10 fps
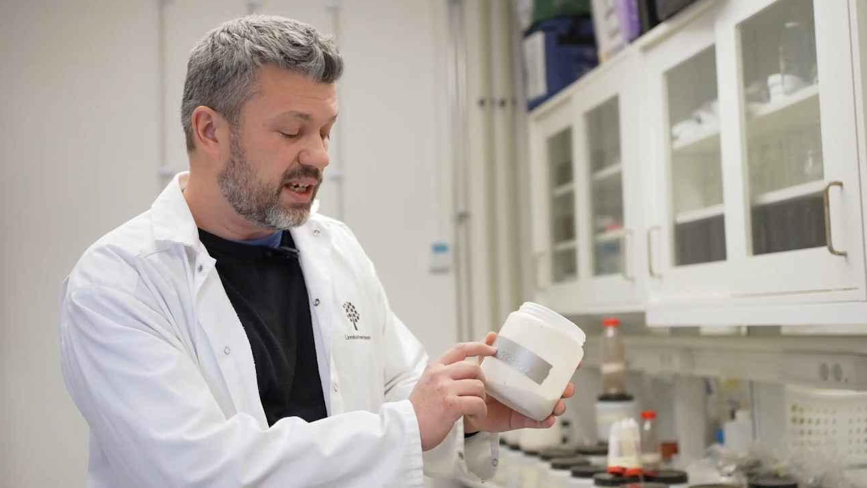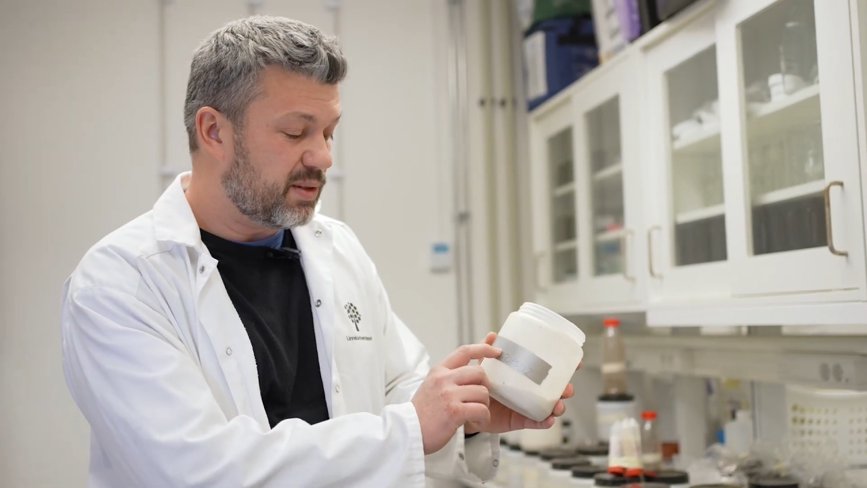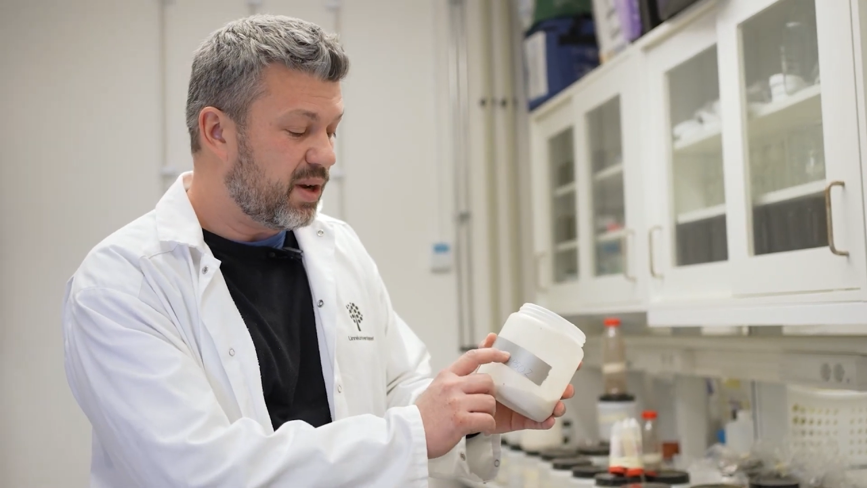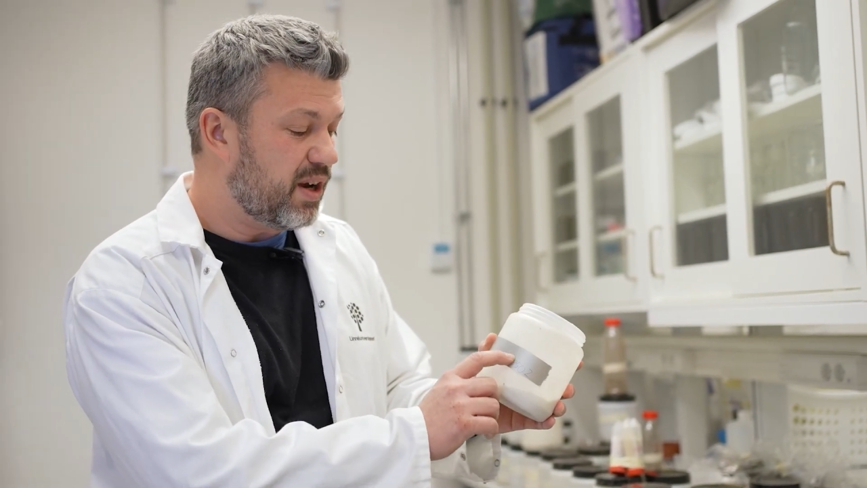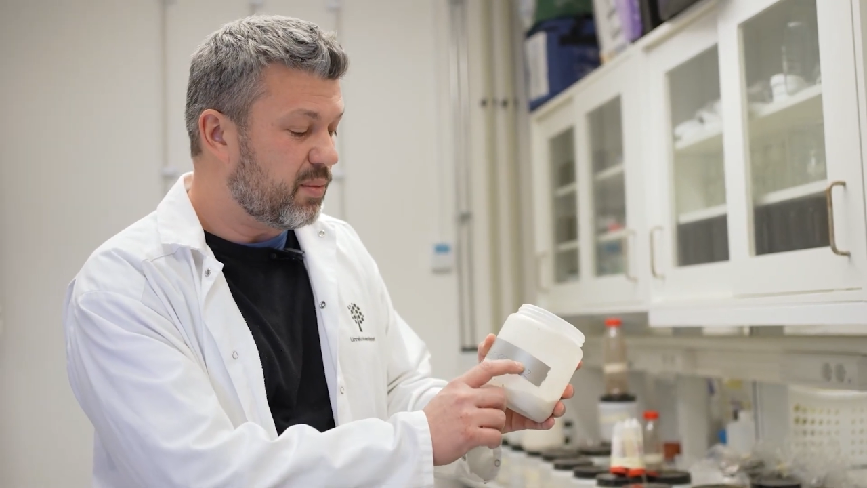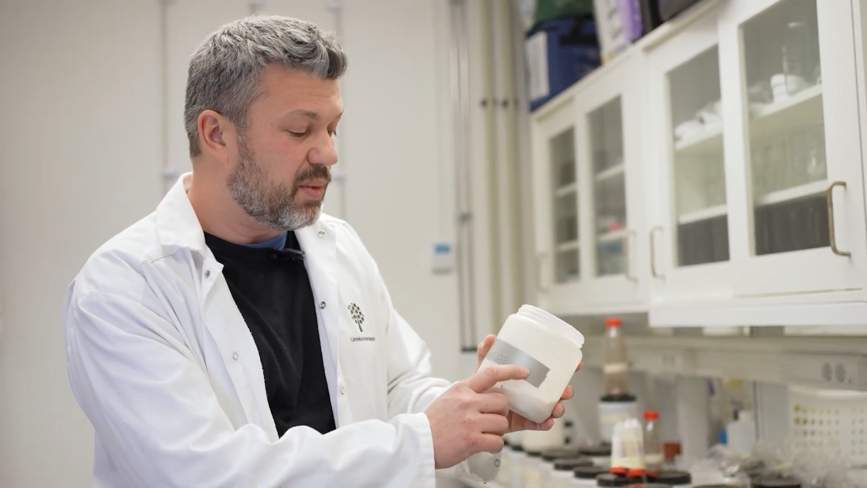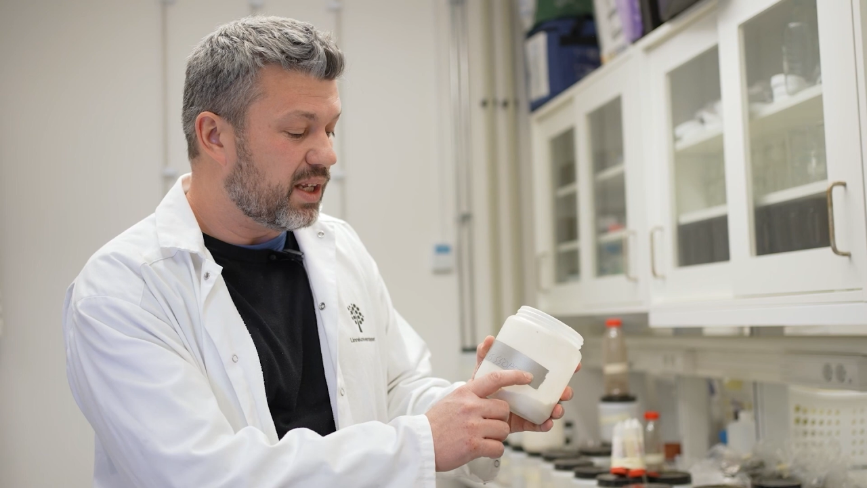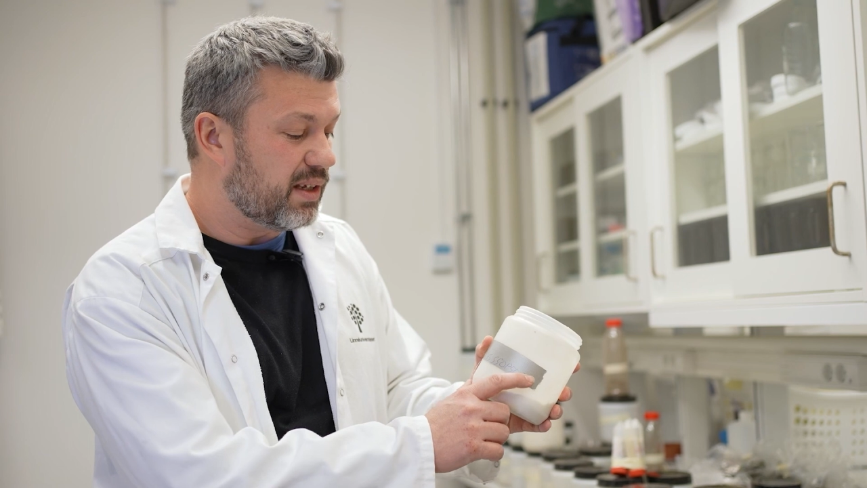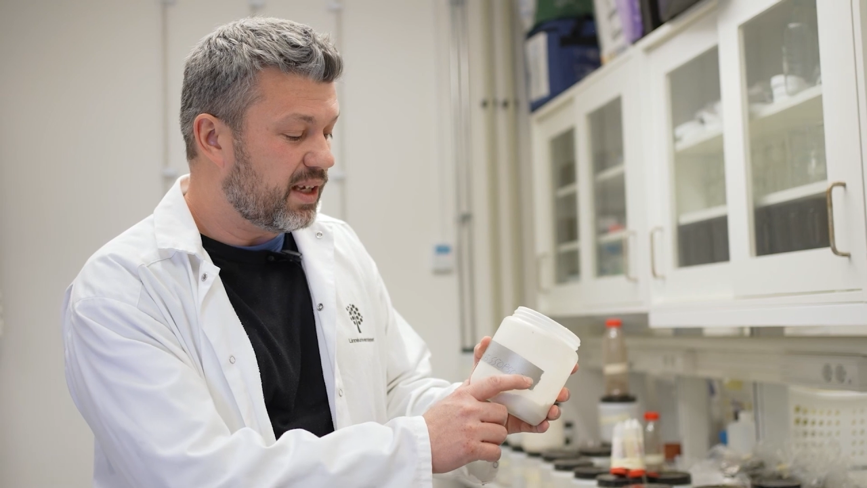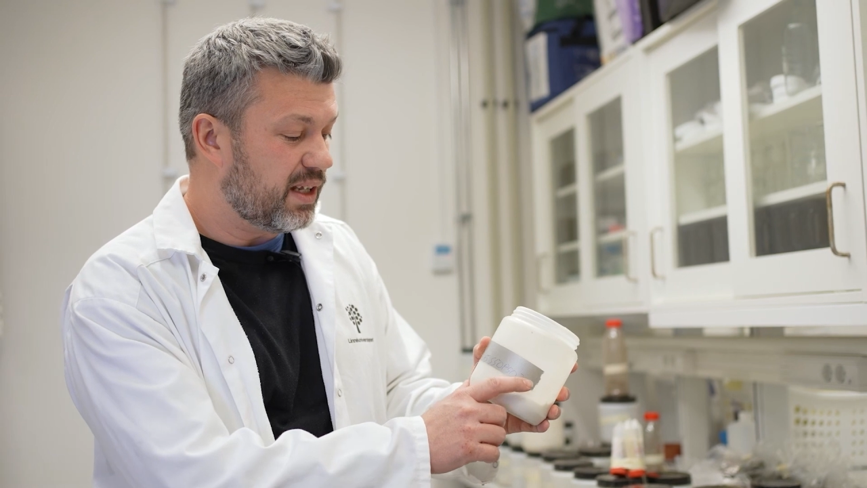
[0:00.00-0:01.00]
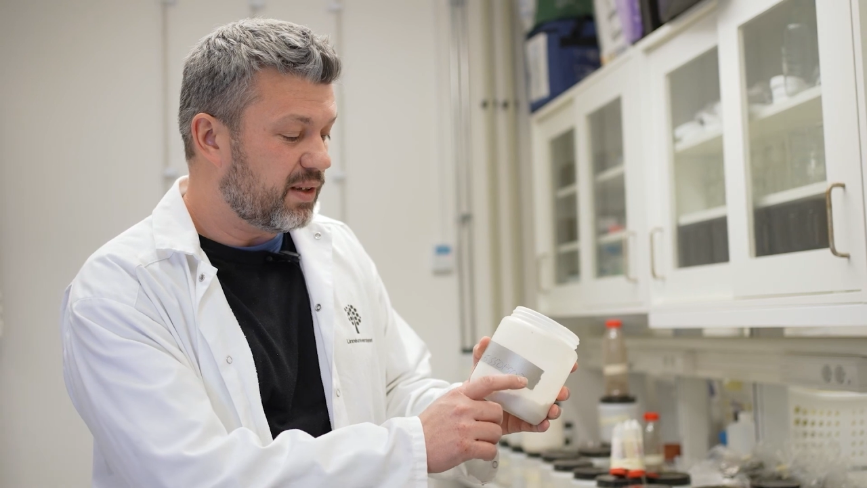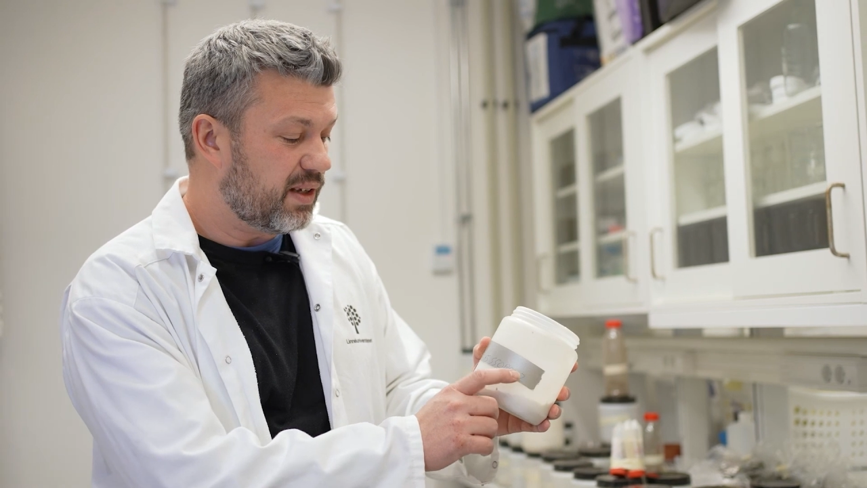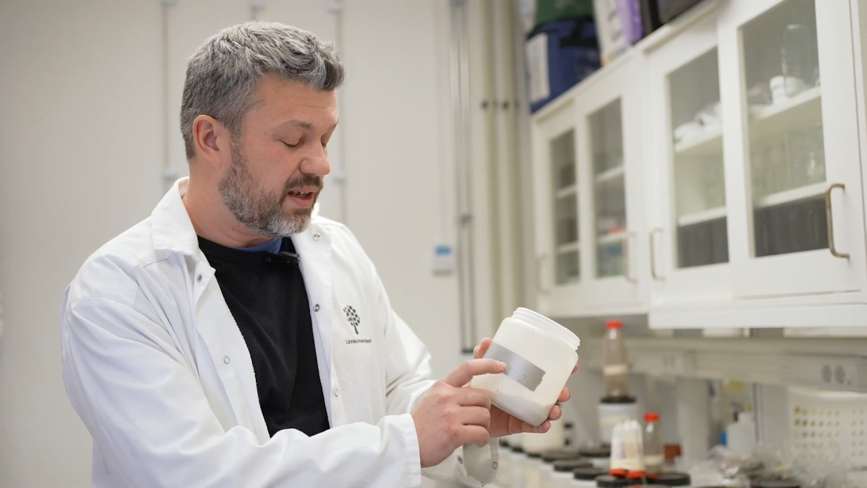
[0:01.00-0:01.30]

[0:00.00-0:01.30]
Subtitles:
experiment, and